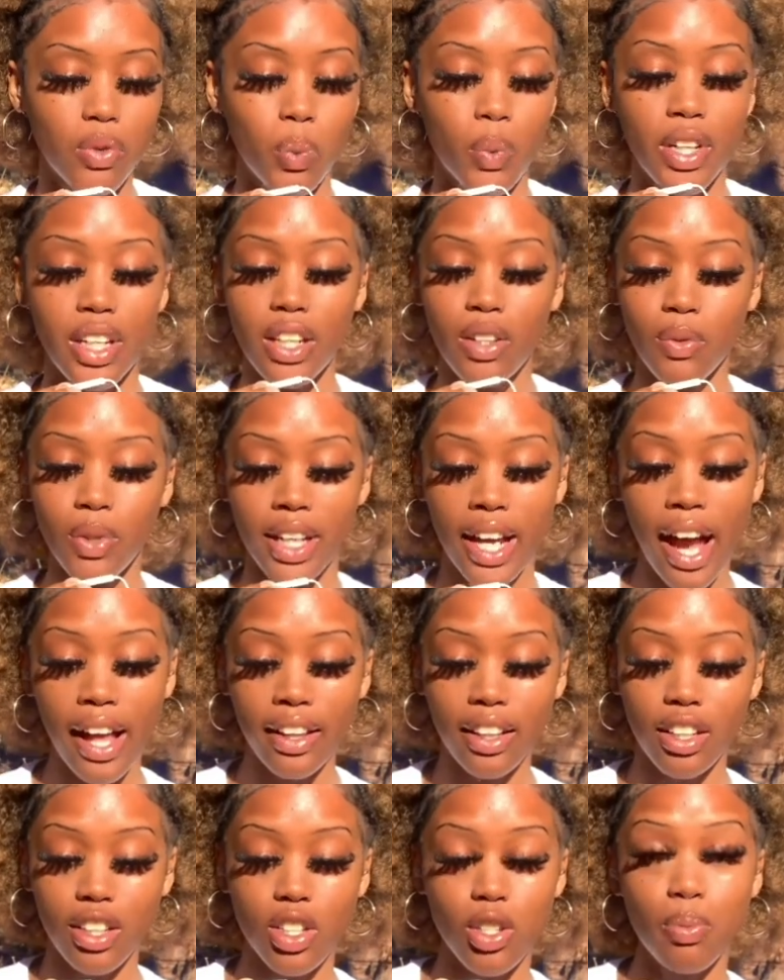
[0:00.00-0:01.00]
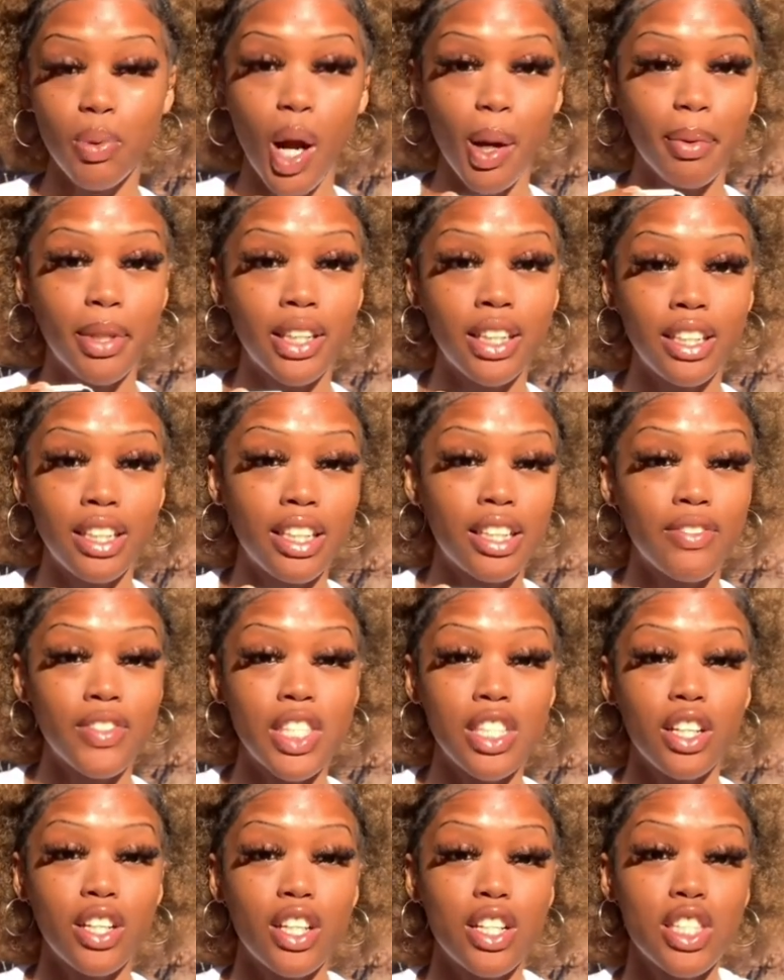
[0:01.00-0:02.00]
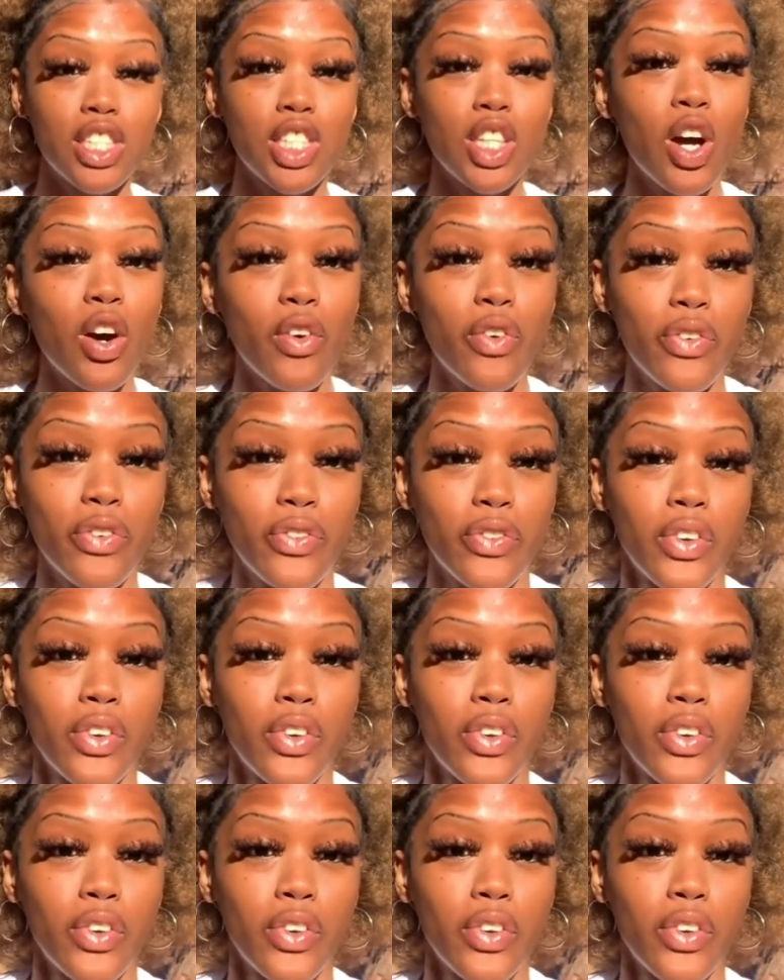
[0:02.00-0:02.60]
when in reality you probably didn't even tell yourself,